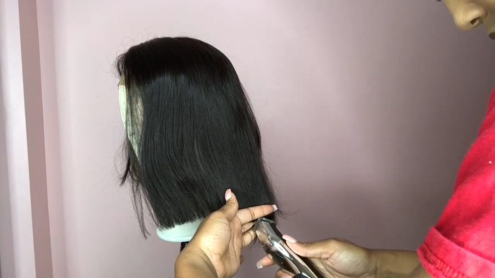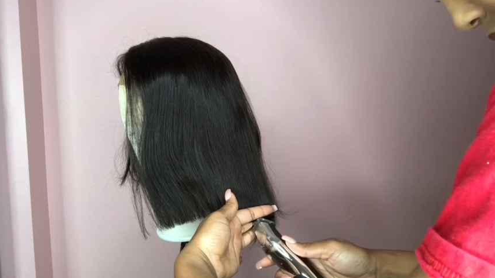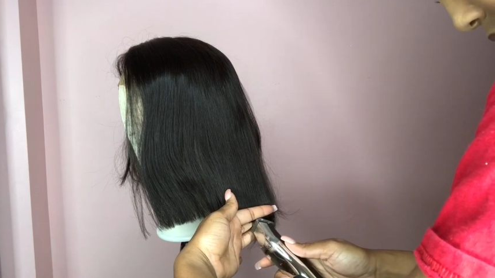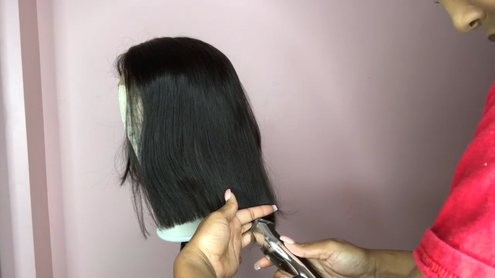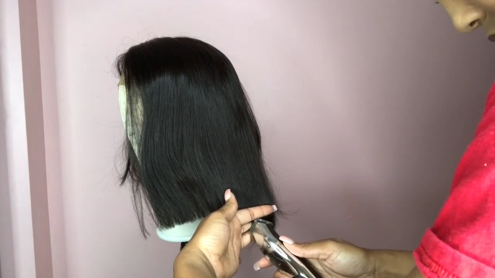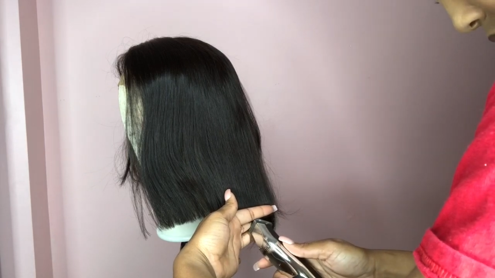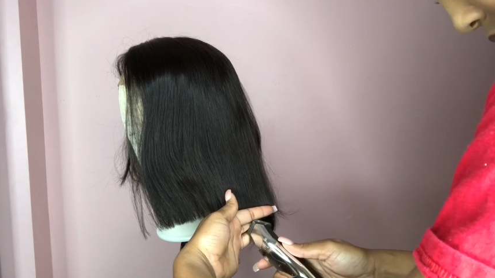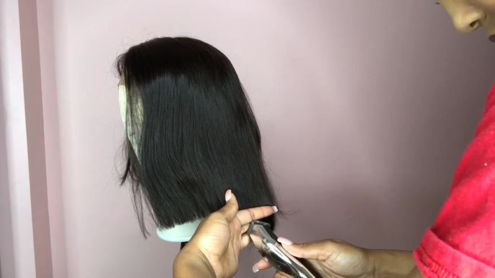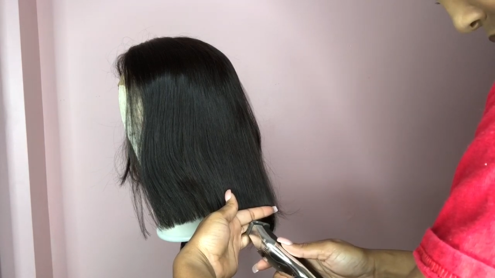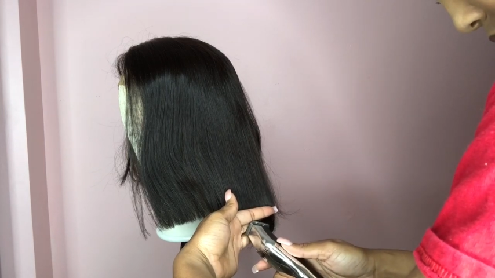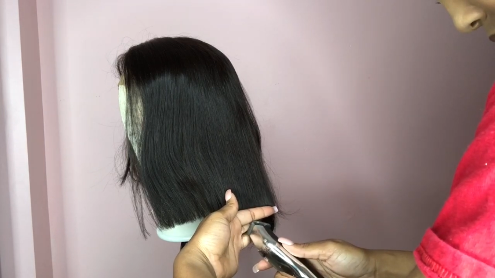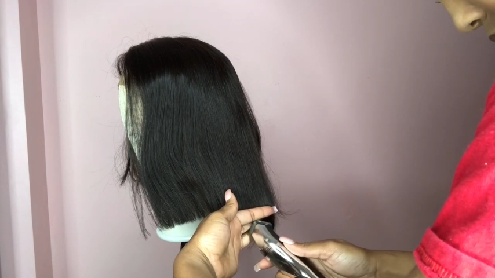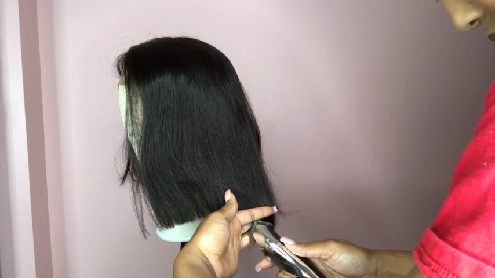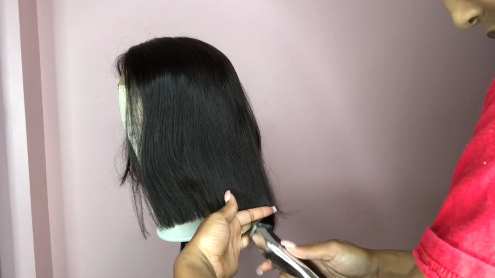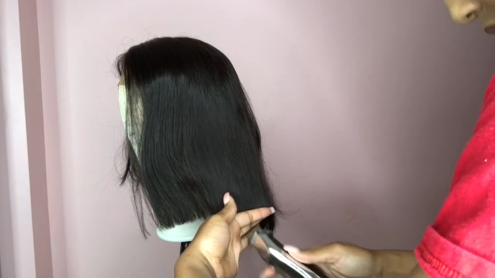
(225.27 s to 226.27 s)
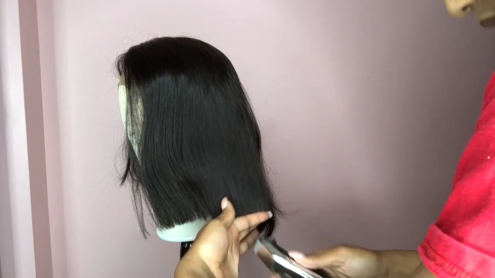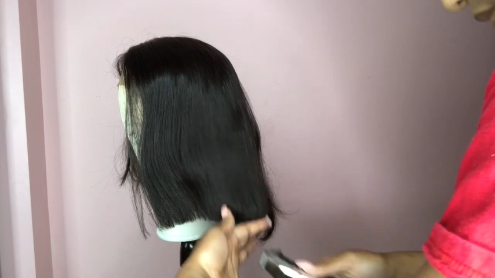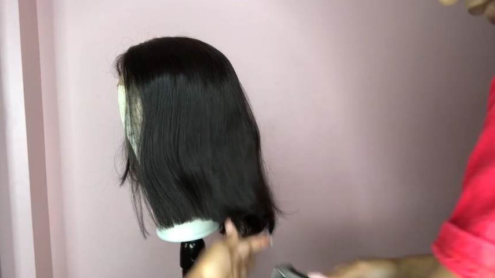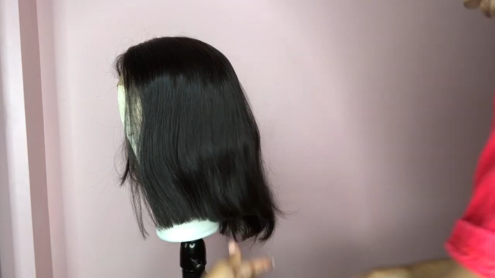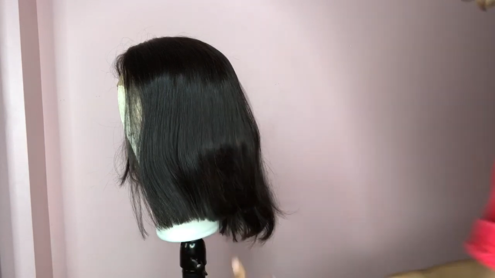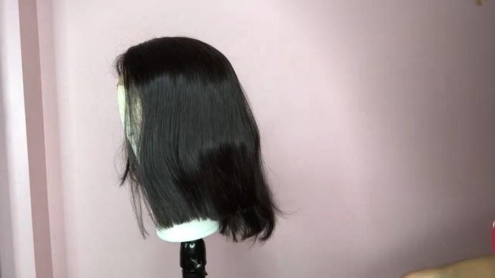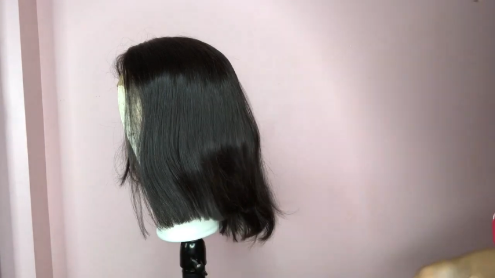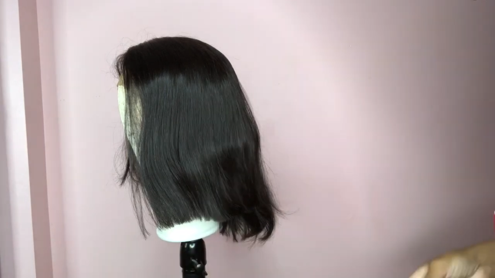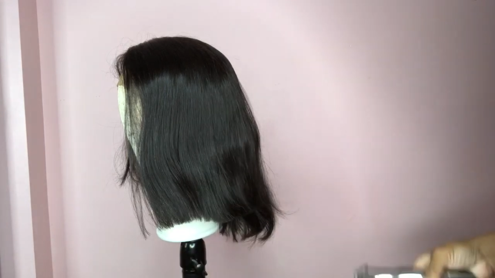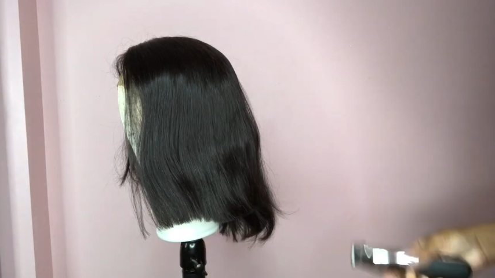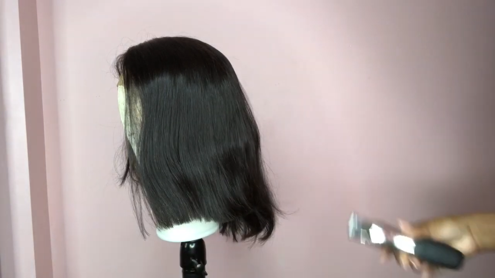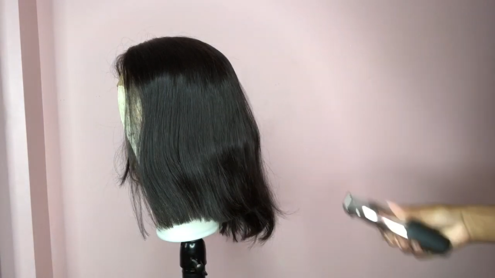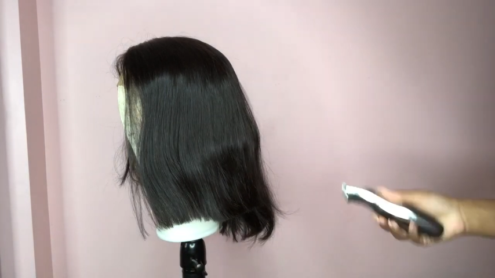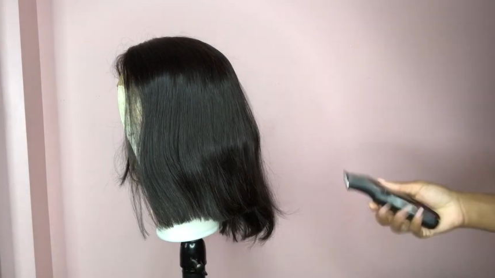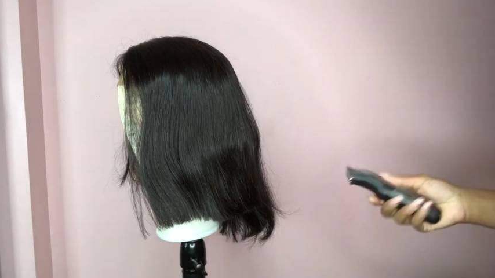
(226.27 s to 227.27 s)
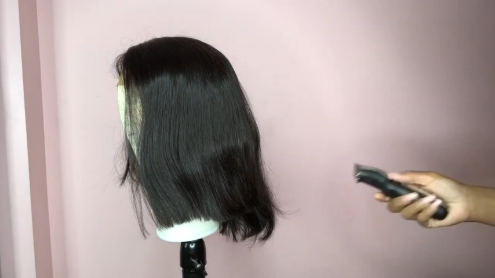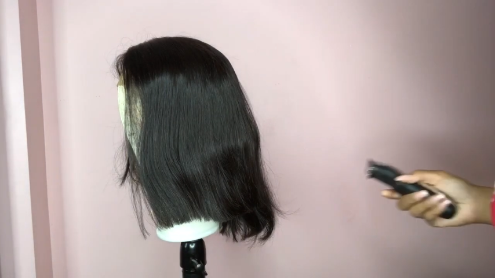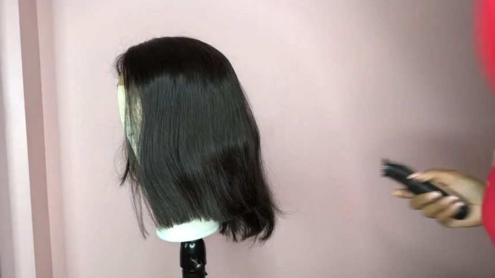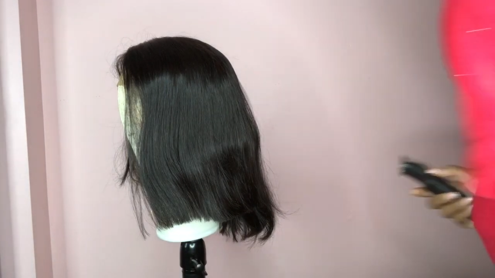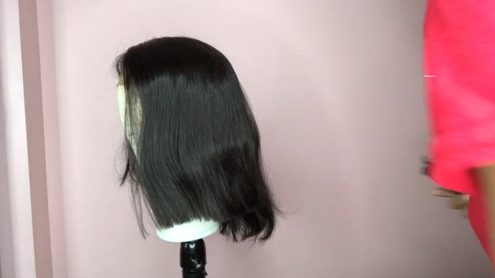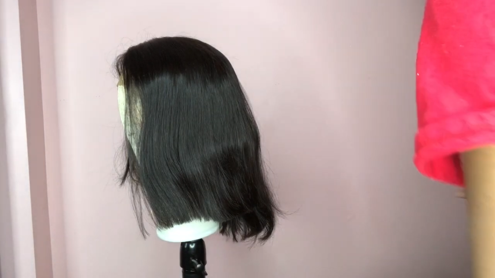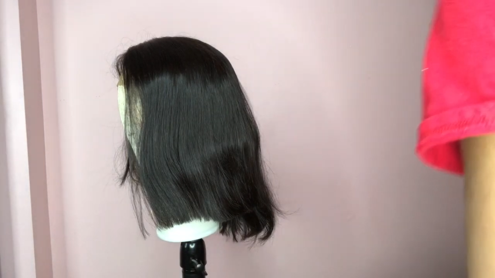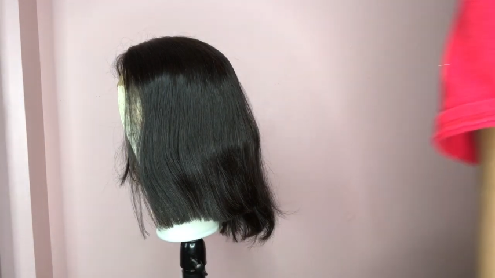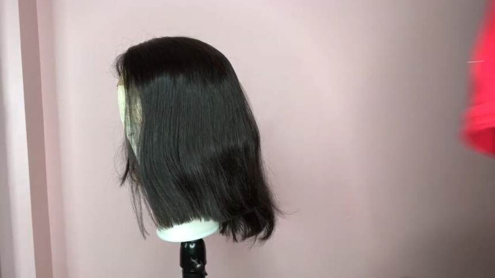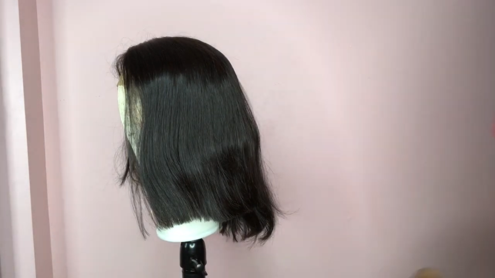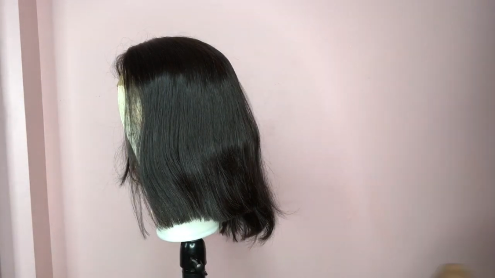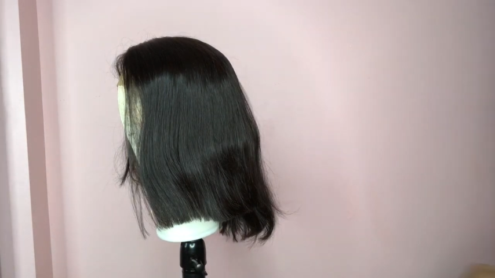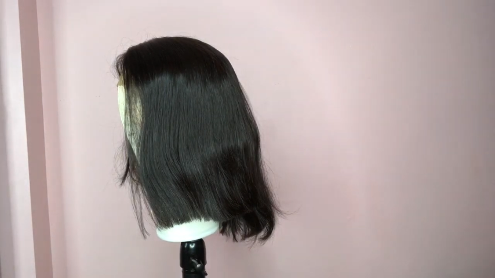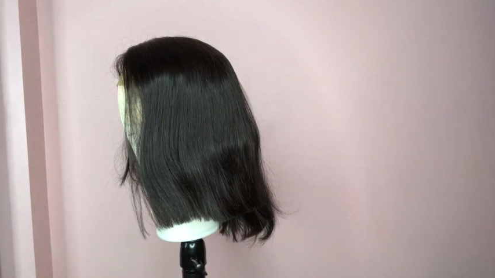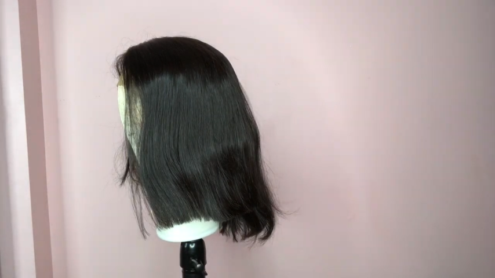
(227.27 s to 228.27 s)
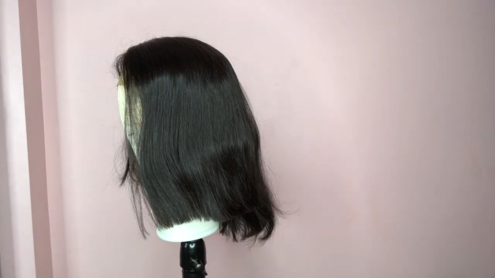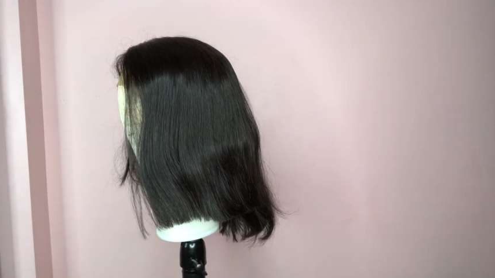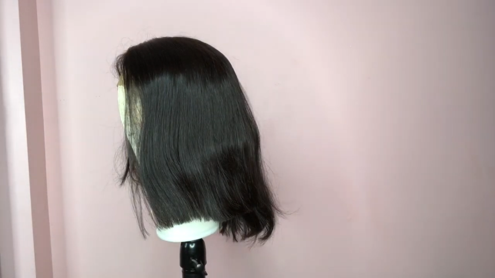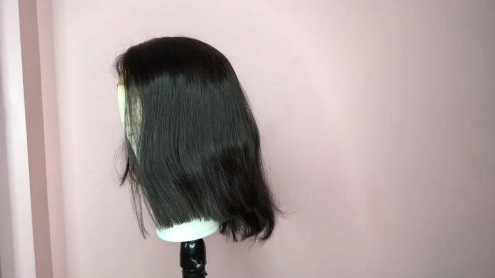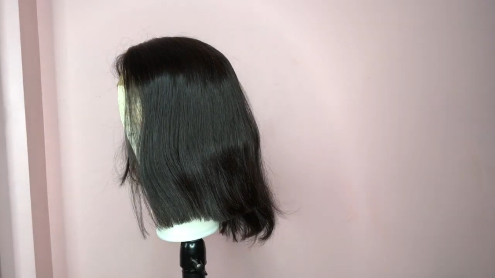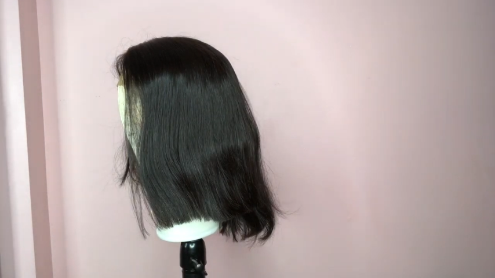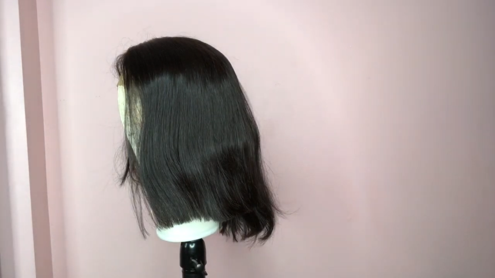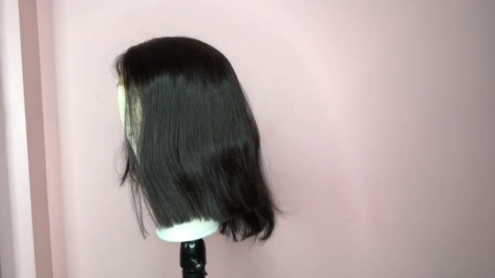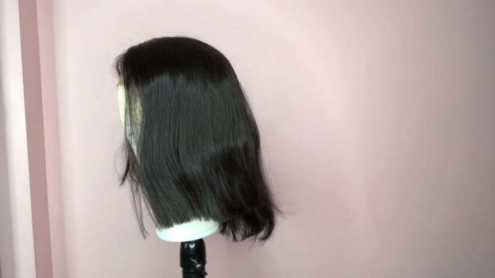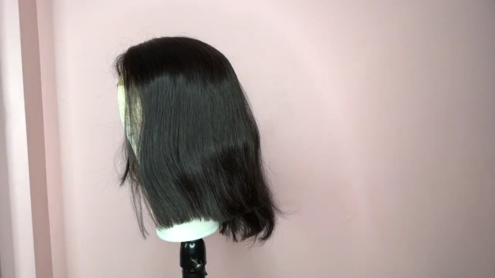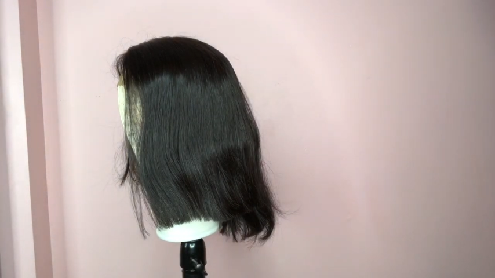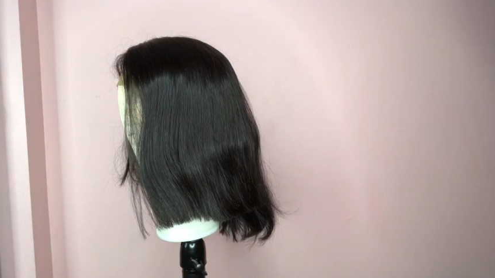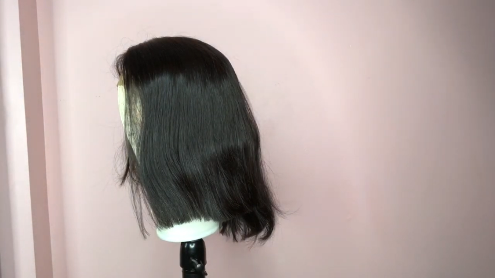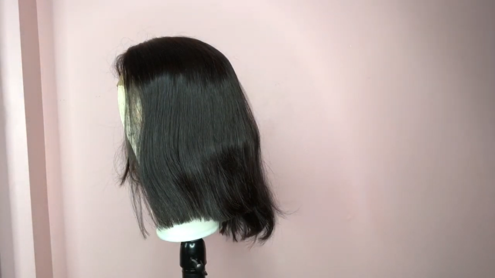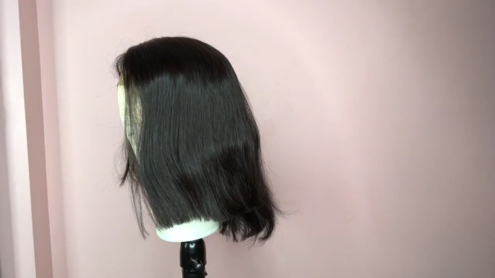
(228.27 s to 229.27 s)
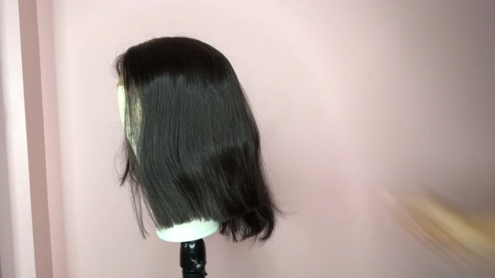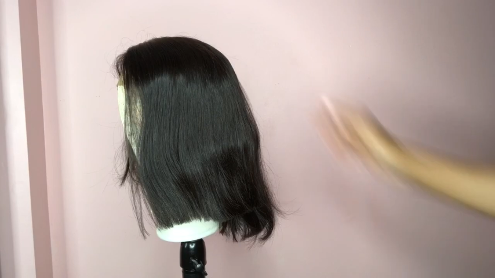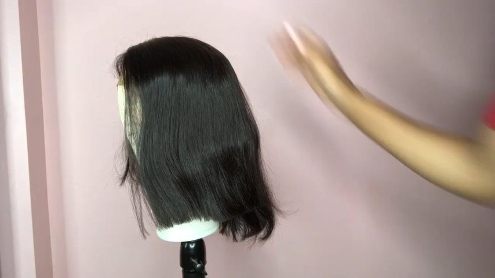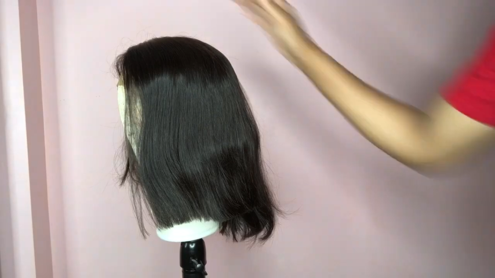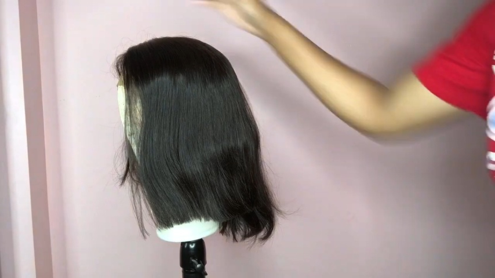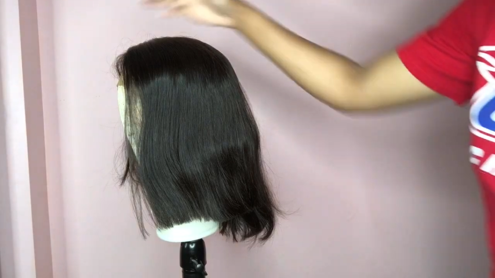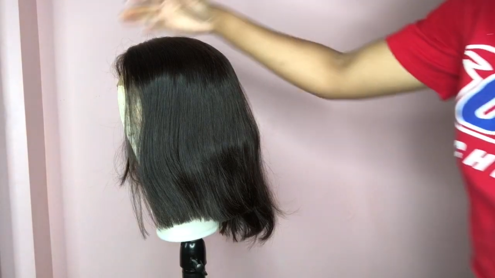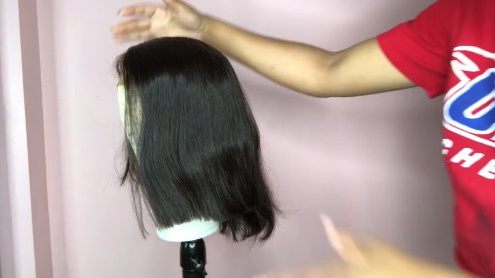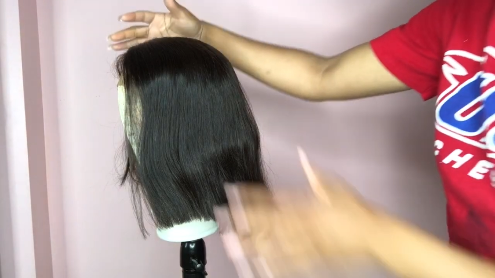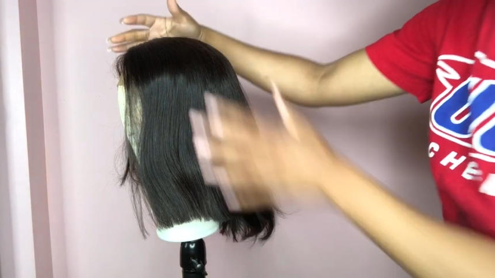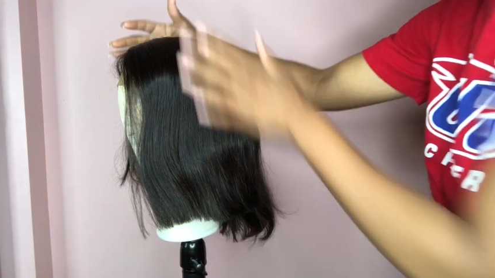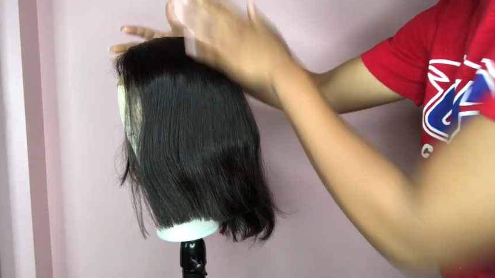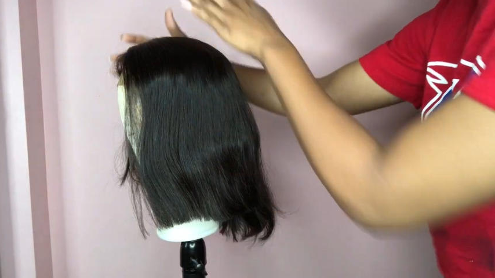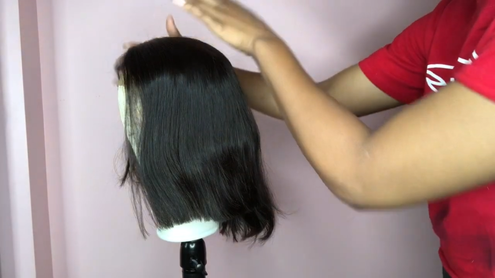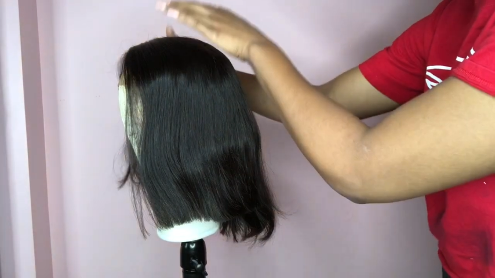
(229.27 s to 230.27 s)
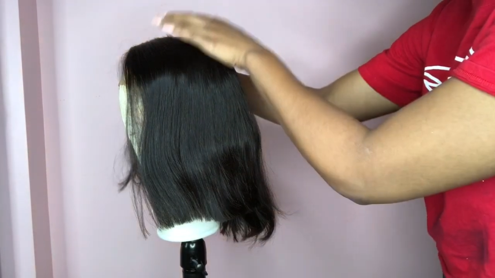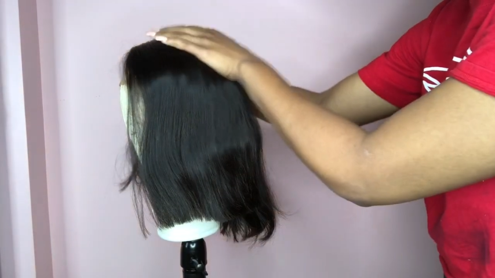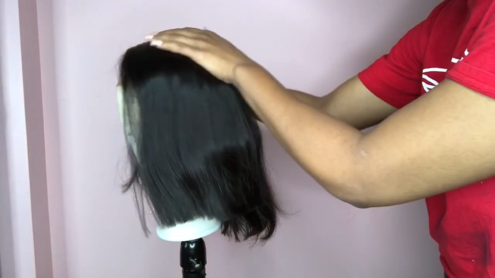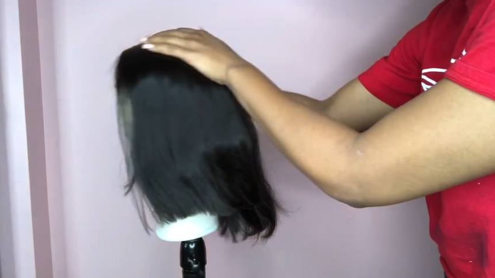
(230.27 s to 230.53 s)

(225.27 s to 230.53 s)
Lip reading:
(no speaker visible)